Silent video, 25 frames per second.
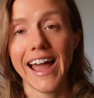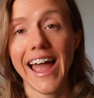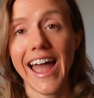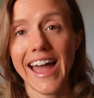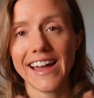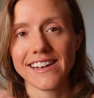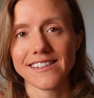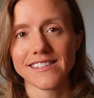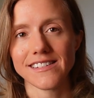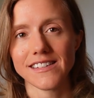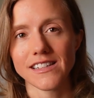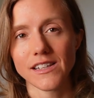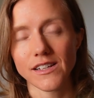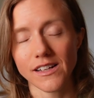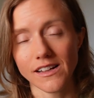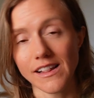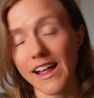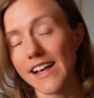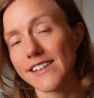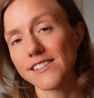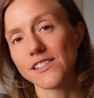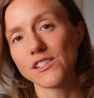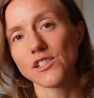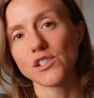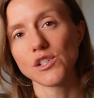And the
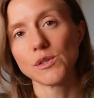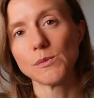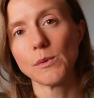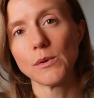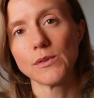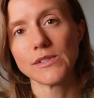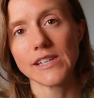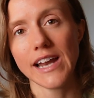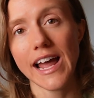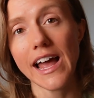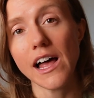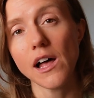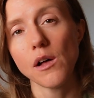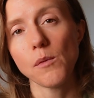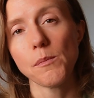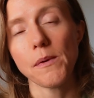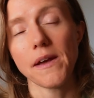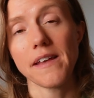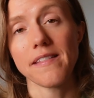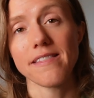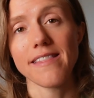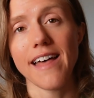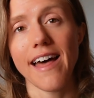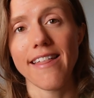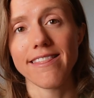glasses are supposed to help
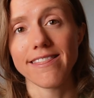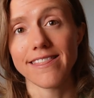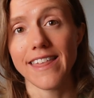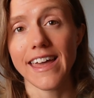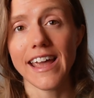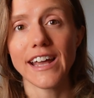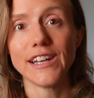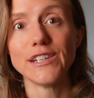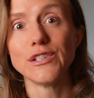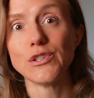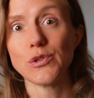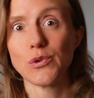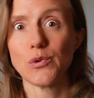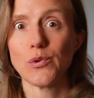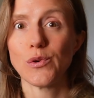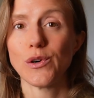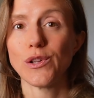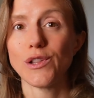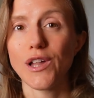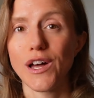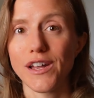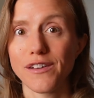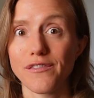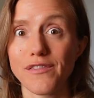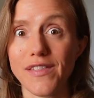in that they do a
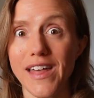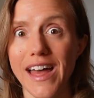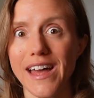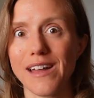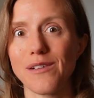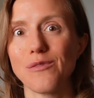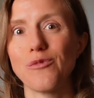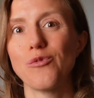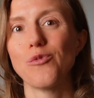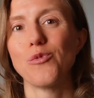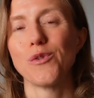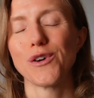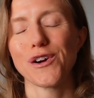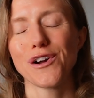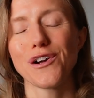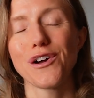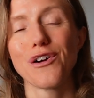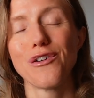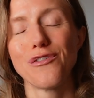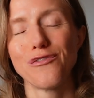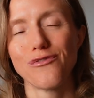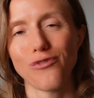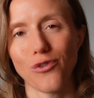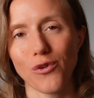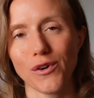lot of that
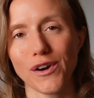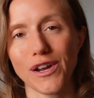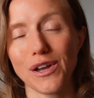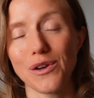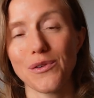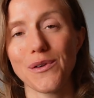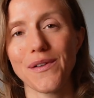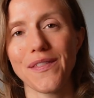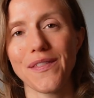work for you